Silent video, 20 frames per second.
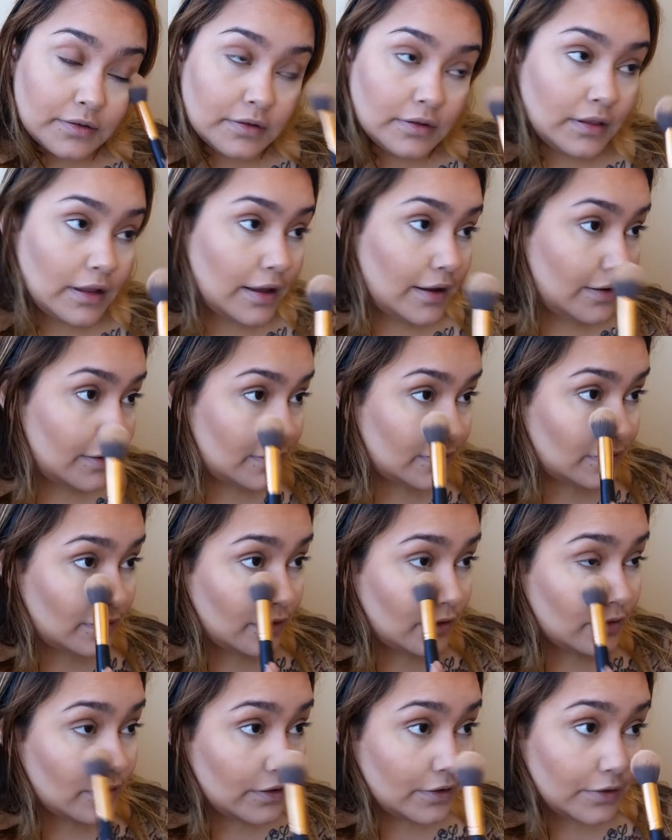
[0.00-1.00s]
like
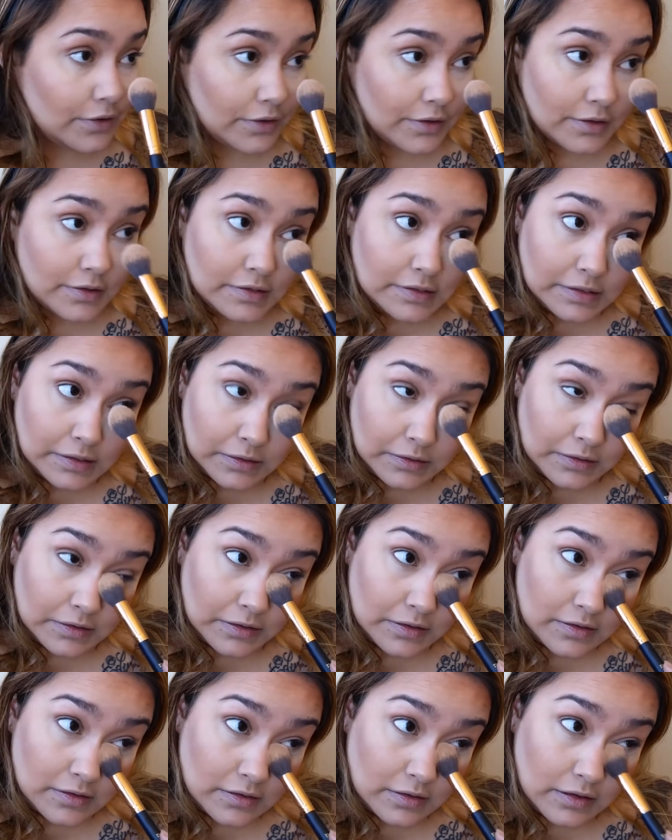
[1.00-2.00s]
seal in your
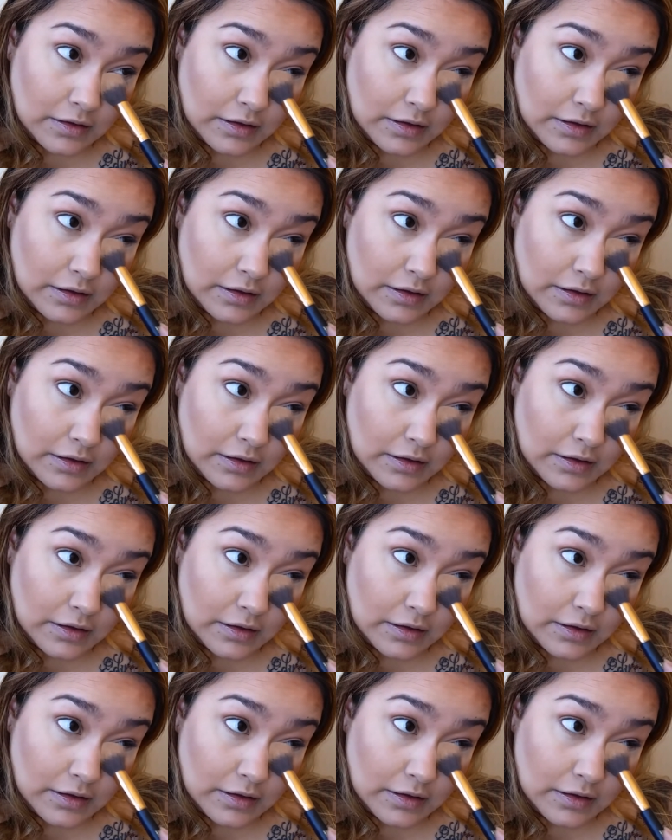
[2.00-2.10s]
concealers,